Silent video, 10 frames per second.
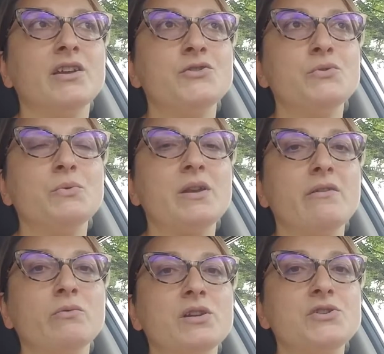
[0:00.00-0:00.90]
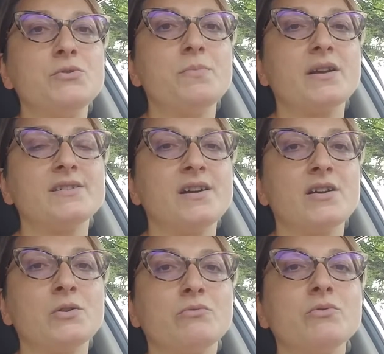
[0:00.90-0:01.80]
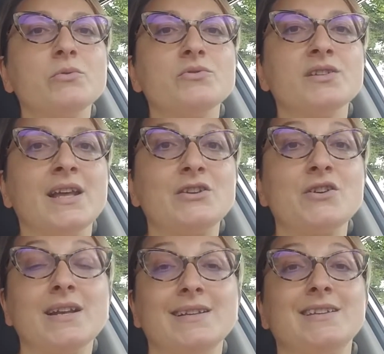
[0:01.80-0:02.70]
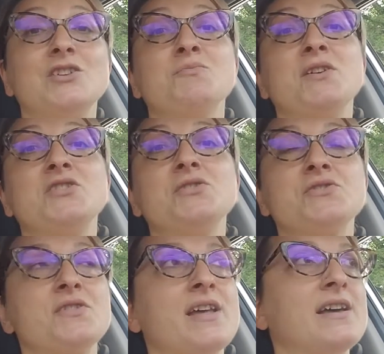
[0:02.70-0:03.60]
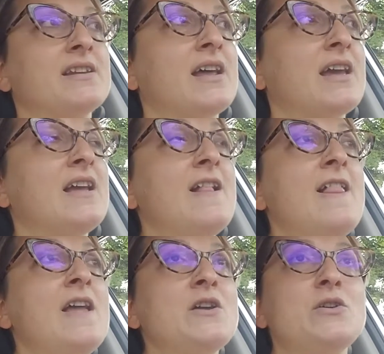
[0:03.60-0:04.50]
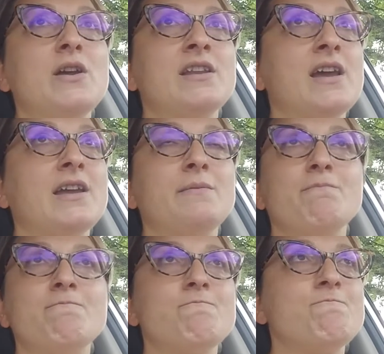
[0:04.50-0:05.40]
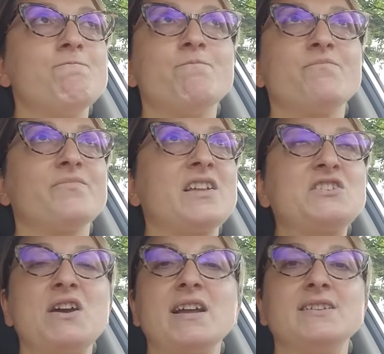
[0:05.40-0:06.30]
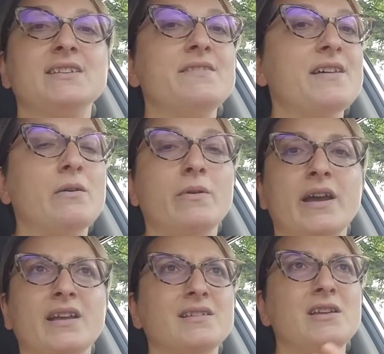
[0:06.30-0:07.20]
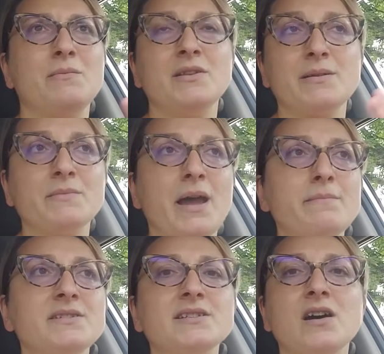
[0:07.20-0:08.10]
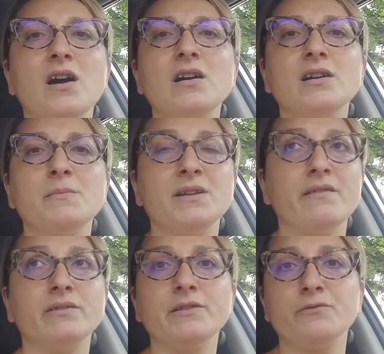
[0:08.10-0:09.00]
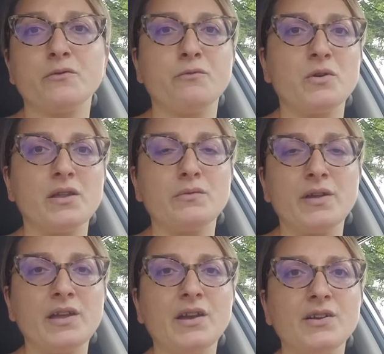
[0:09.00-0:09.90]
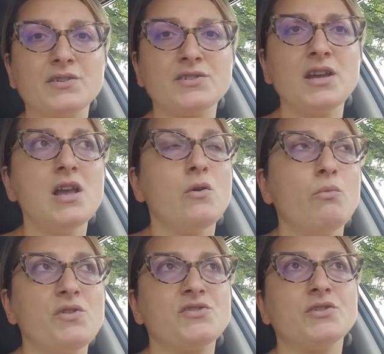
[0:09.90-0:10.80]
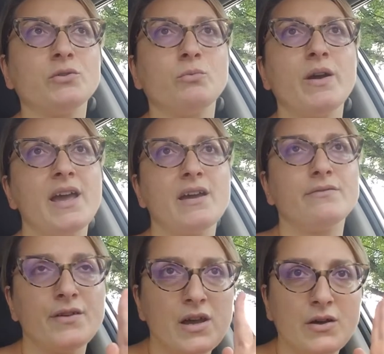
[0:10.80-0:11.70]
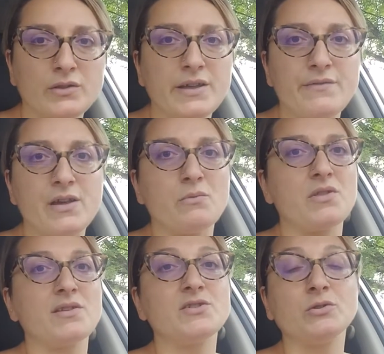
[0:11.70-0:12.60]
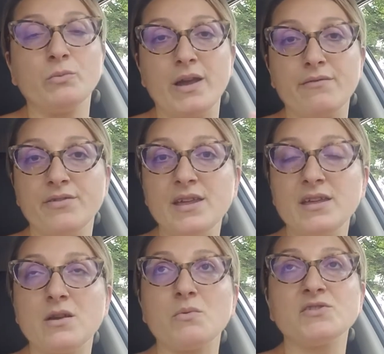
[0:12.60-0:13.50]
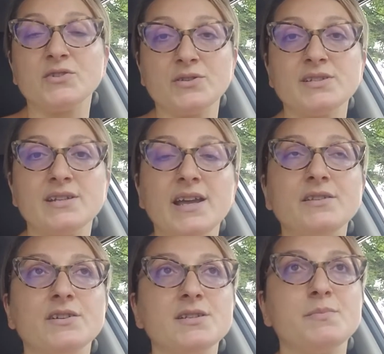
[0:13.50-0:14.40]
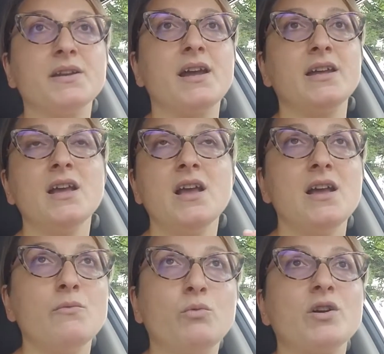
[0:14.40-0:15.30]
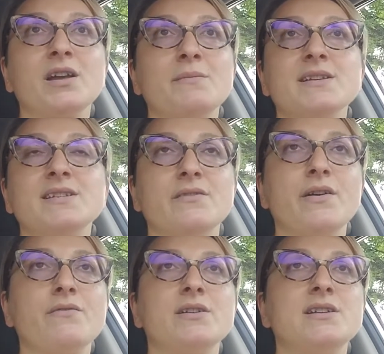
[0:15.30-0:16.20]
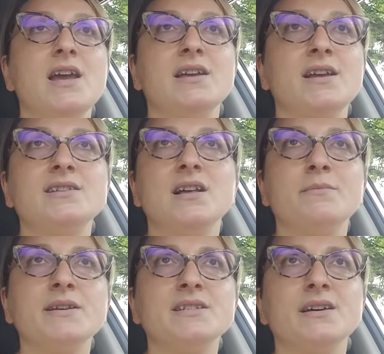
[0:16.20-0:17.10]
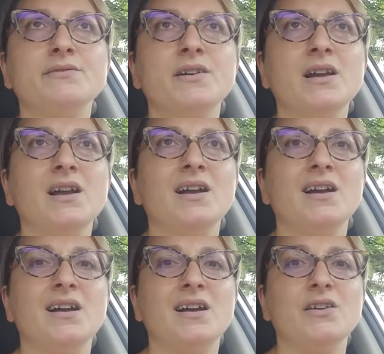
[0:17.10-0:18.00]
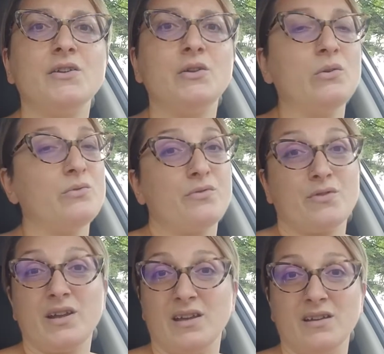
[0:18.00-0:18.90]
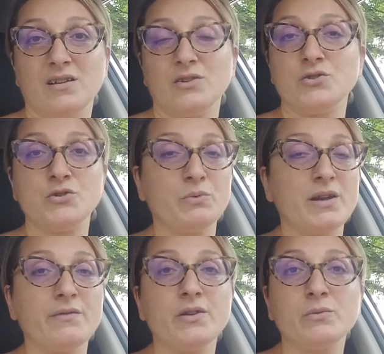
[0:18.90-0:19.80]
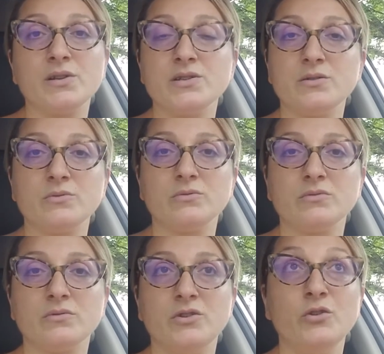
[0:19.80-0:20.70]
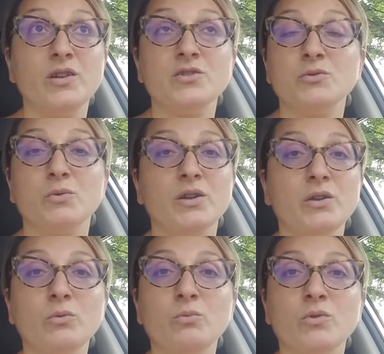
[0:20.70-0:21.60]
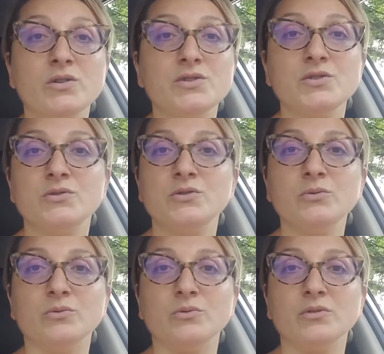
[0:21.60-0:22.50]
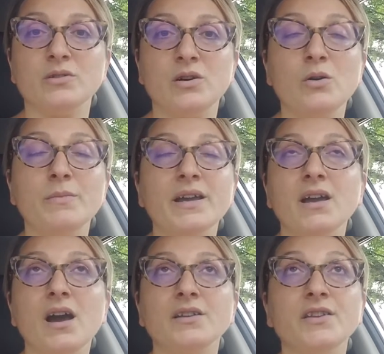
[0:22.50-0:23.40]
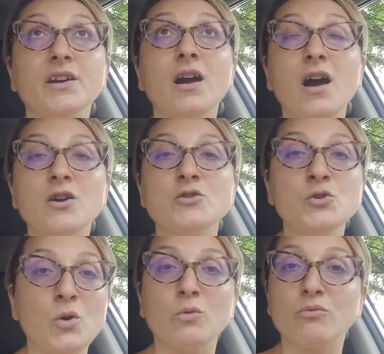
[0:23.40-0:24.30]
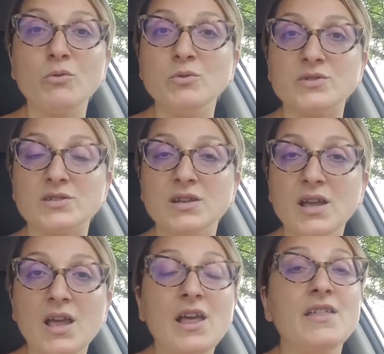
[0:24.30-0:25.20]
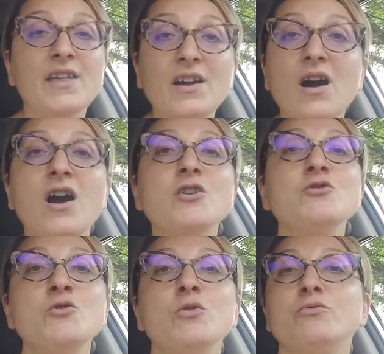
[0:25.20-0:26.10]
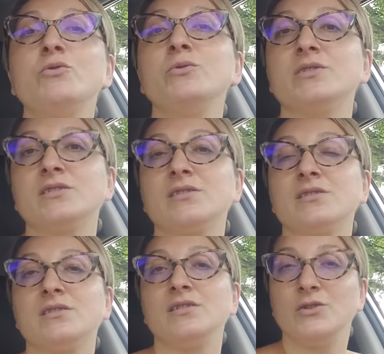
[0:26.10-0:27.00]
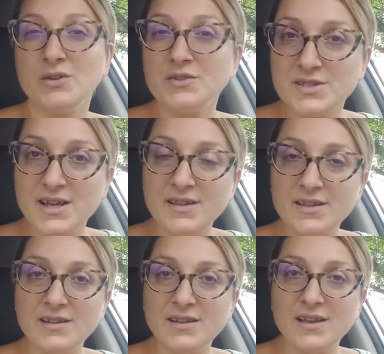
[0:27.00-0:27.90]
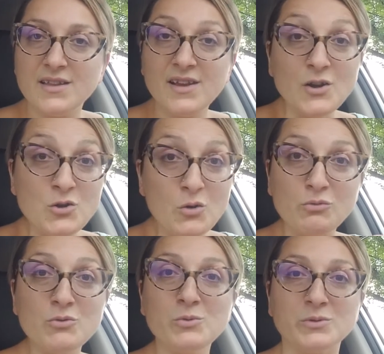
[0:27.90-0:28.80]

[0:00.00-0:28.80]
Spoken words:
I want to do because there are no rules. And I try to teach my children that, and I try to live that way. I mean, sometimes it's hard. I mean, I've lived for 43 years with a certain way of living, with a certain way of thinking, with certain standards, but I work on myself every day, and I tell myself, you're free to do whatever you want to do. You can do what you want to do. Oh my God, there are no rules. There are no rules. Do you understand that? There are no rules.